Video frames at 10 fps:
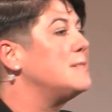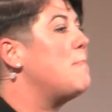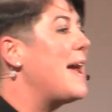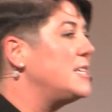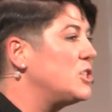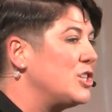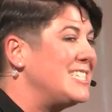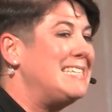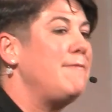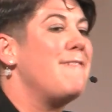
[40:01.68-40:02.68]
is based on
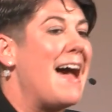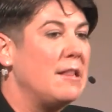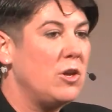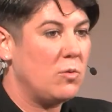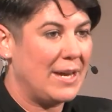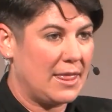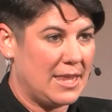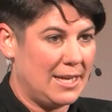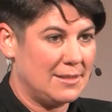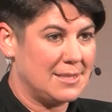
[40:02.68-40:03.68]
devaluing
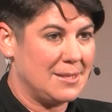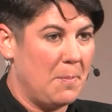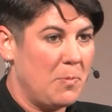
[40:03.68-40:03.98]
things.